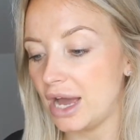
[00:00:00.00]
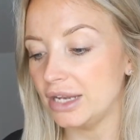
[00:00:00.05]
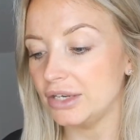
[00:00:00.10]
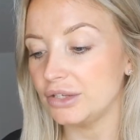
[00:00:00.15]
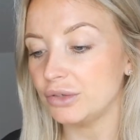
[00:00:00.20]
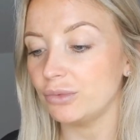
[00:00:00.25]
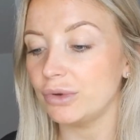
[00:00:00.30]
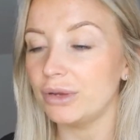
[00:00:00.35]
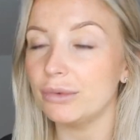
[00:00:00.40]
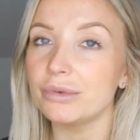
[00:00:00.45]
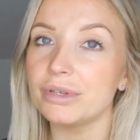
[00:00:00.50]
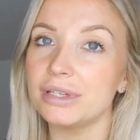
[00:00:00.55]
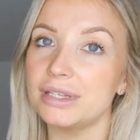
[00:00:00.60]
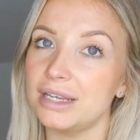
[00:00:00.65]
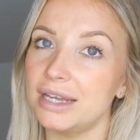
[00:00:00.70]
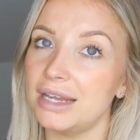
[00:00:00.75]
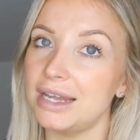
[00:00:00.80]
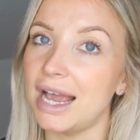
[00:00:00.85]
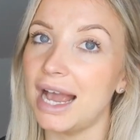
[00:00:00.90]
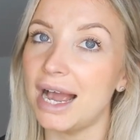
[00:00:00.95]
and we will
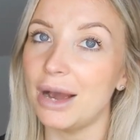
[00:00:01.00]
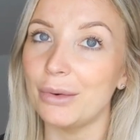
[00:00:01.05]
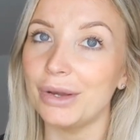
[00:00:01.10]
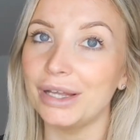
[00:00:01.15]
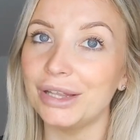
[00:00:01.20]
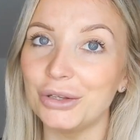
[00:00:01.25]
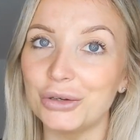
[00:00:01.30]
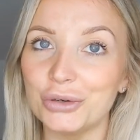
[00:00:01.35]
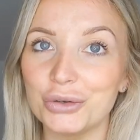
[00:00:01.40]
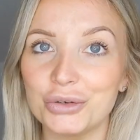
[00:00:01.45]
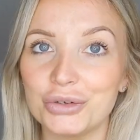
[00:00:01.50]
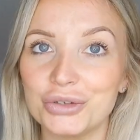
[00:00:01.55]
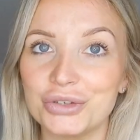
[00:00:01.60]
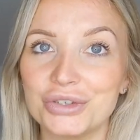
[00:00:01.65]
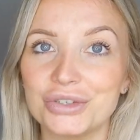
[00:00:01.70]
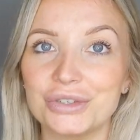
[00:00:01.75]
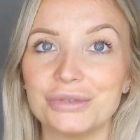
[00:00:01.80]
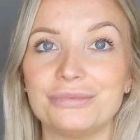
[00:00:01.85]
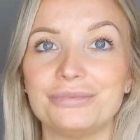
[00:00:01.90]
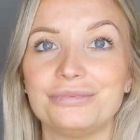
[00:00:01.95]
see how it
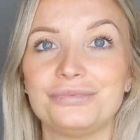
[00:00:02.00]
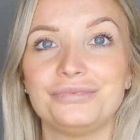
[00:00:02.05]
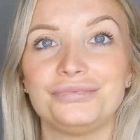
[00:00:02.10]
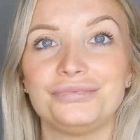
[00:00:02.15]
looks.